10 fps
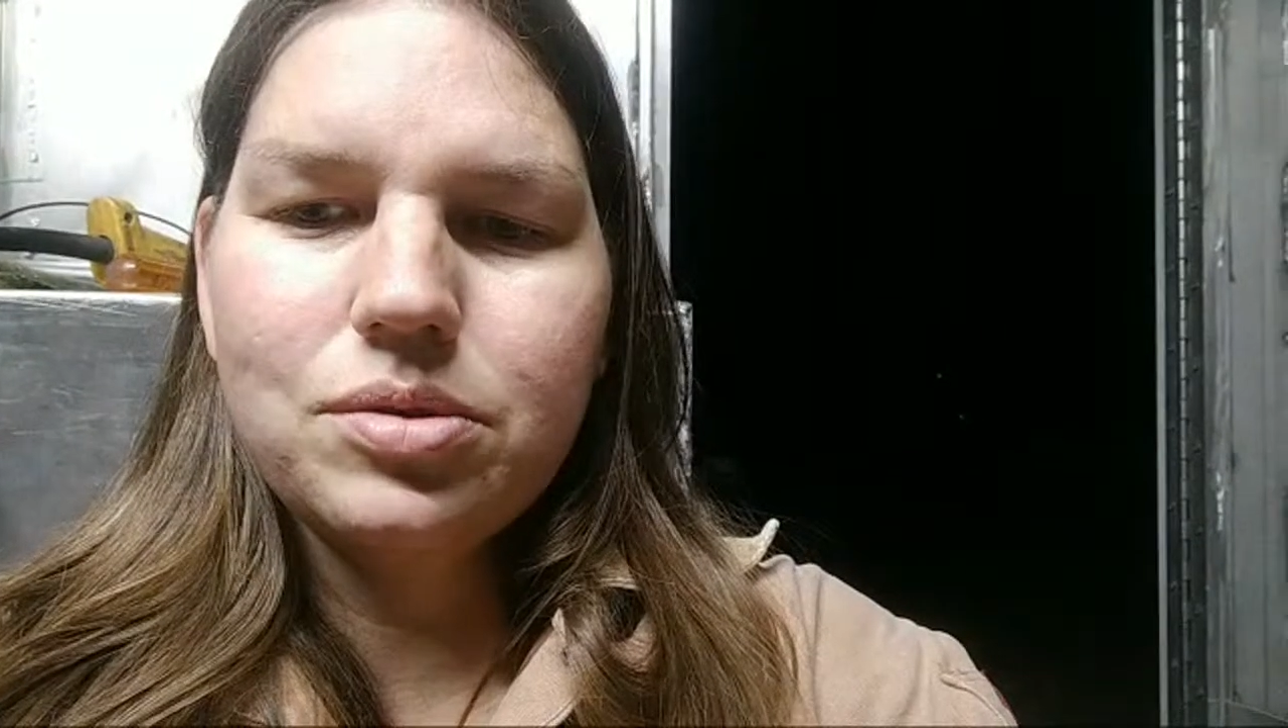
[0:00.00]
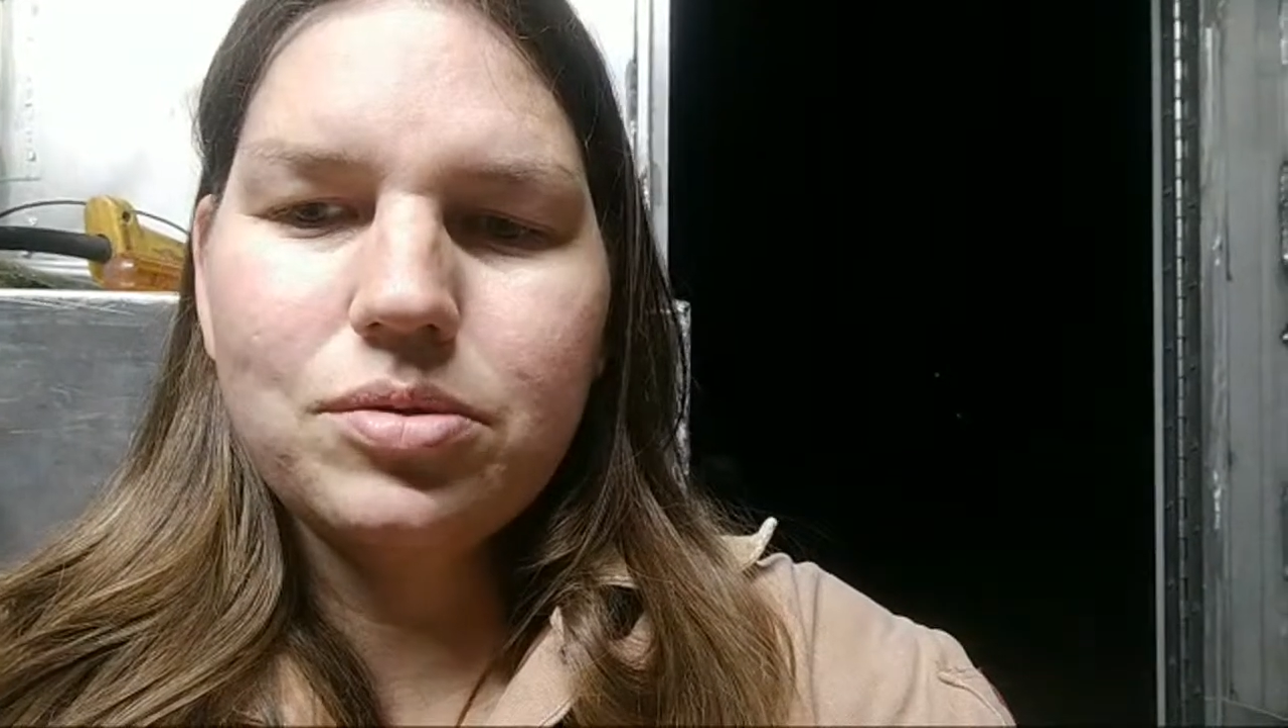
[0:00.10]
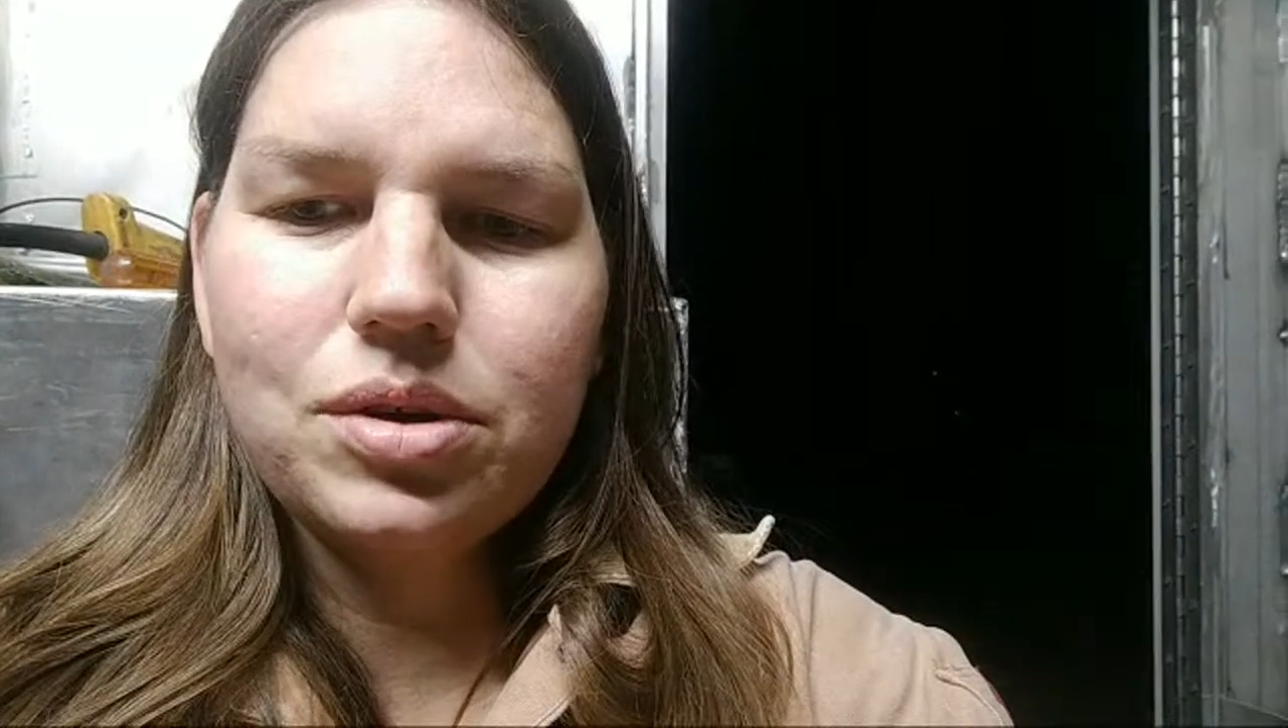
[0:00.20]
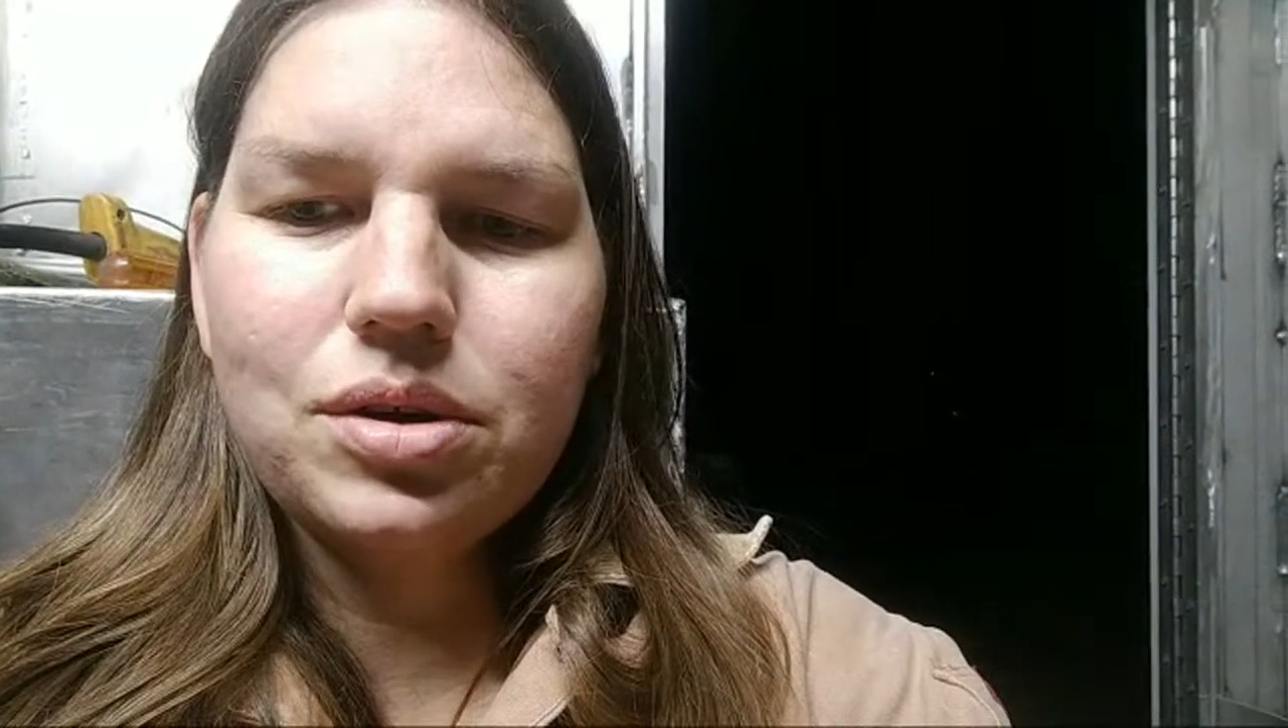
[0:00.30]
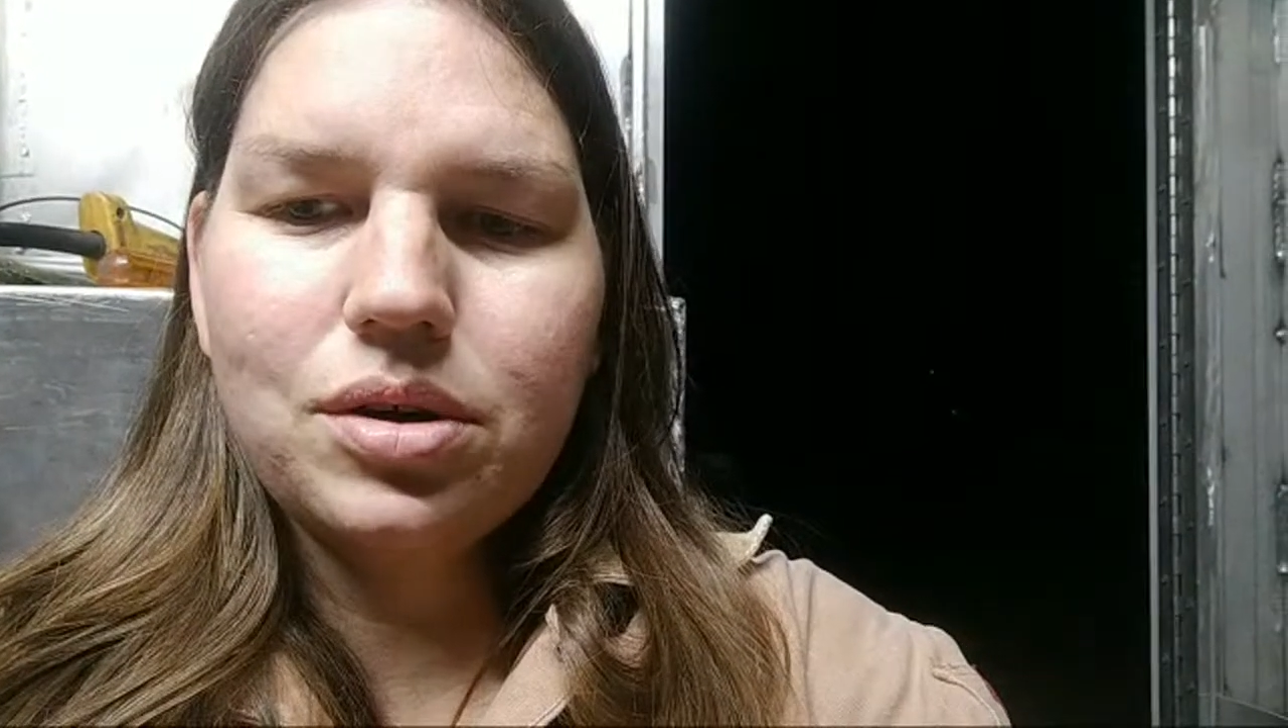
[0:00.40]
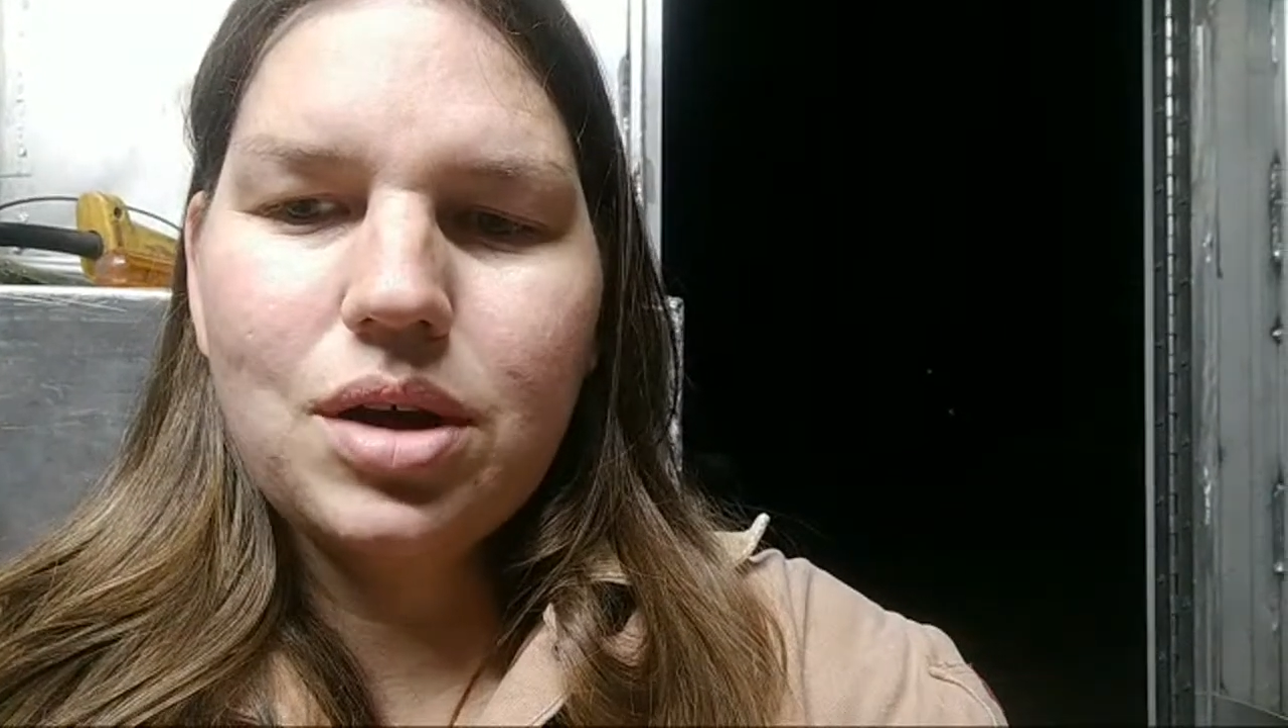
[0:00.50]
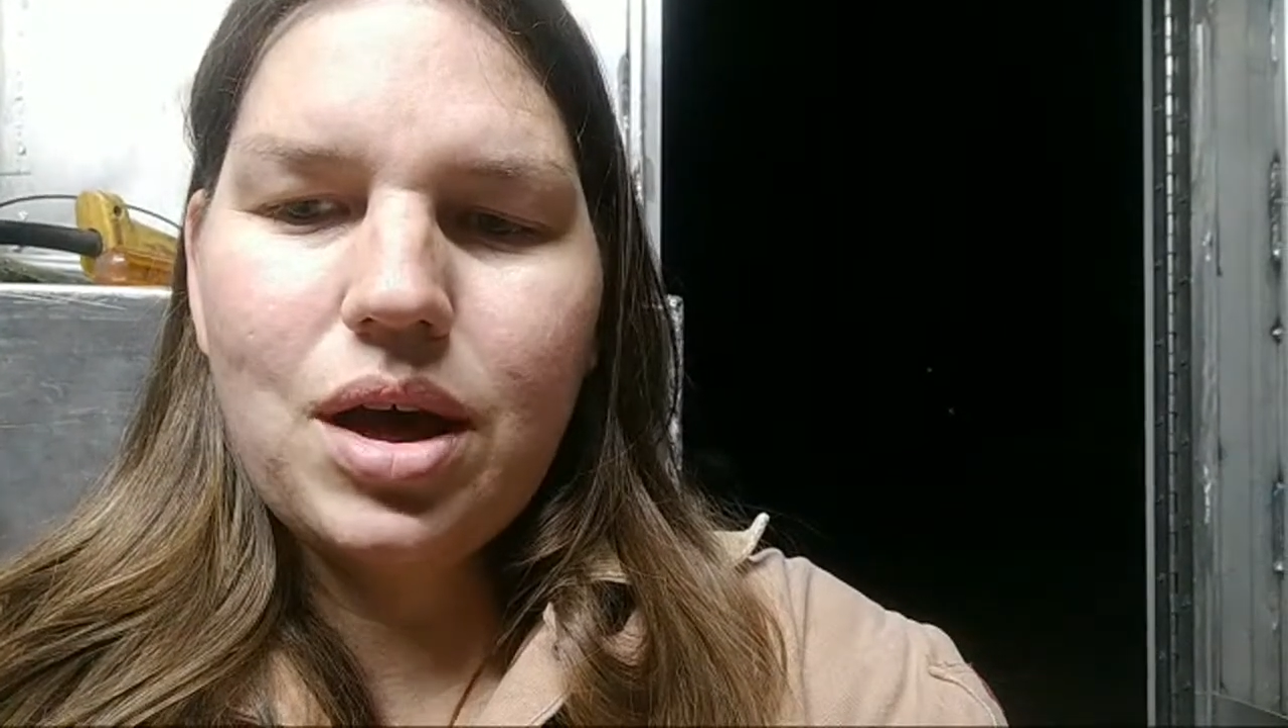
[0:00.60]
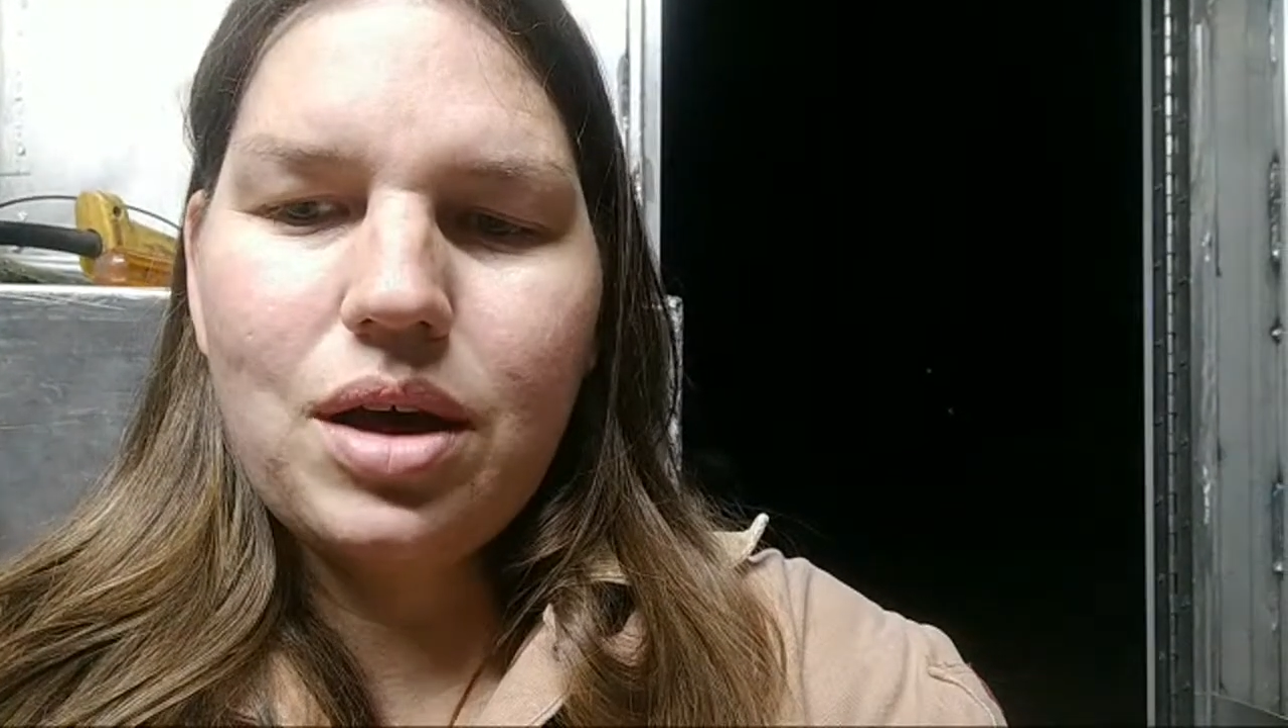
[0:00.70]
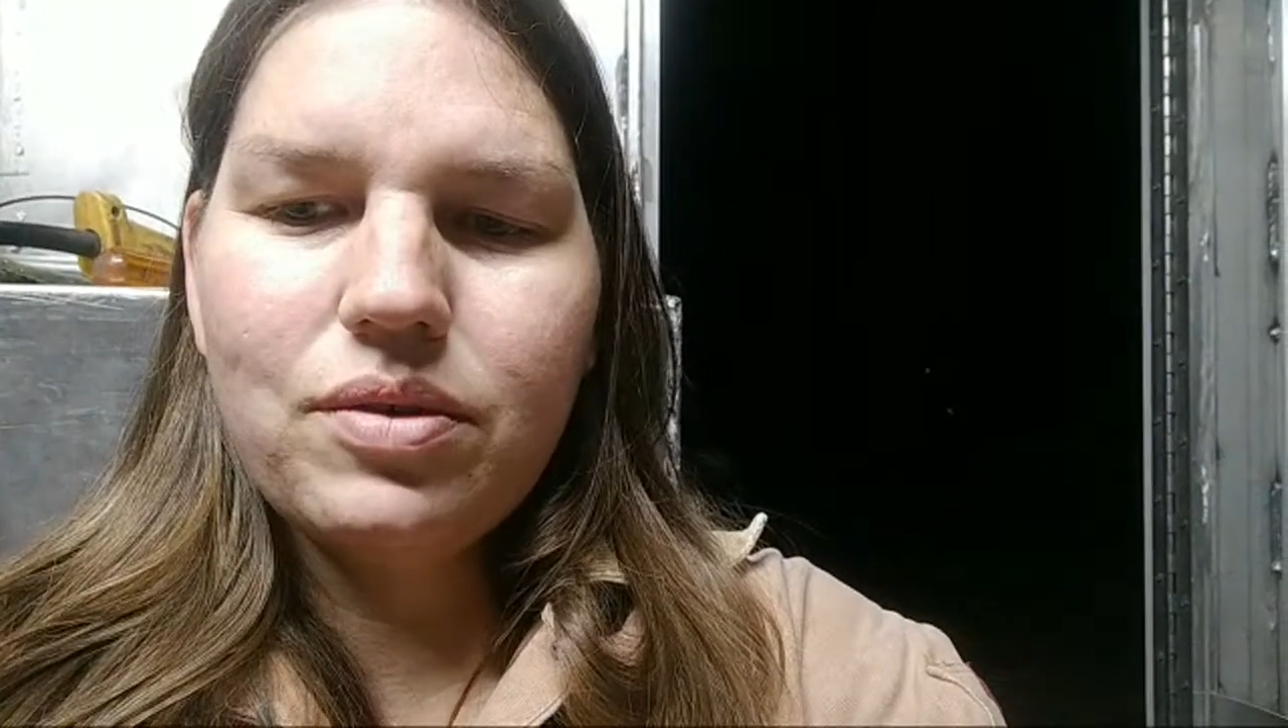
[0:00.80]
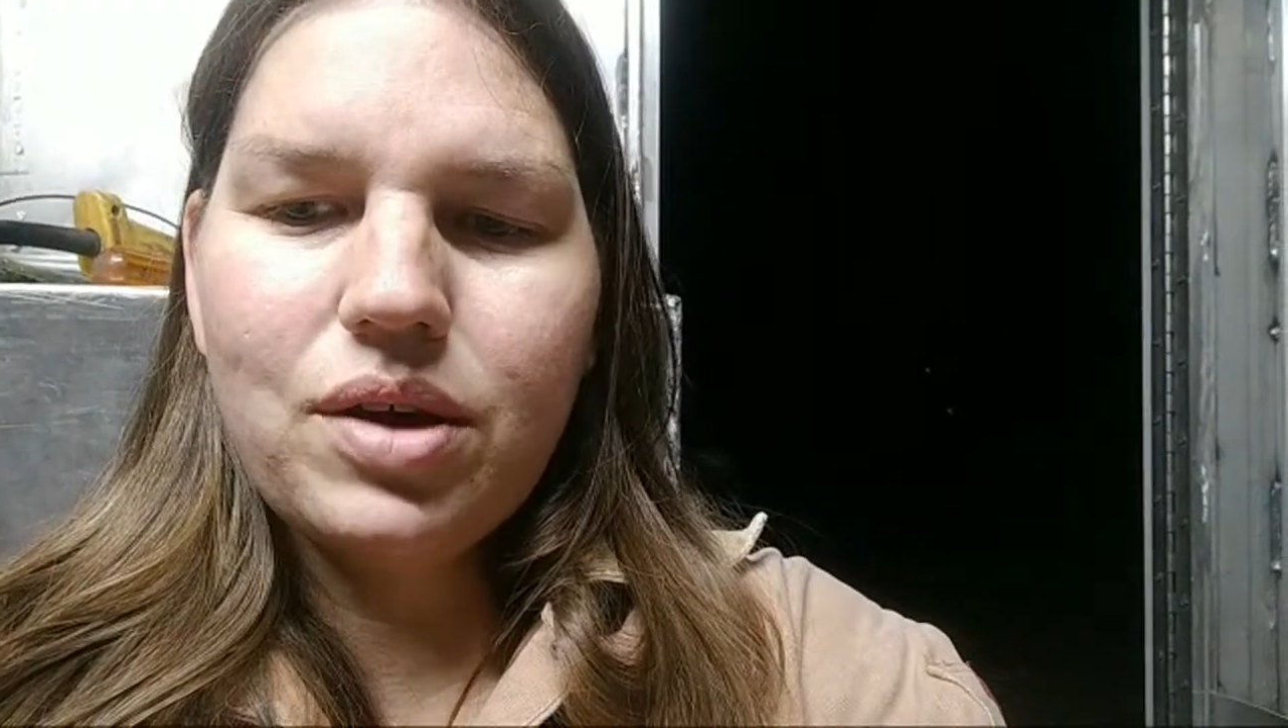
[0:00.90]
wanted her to have at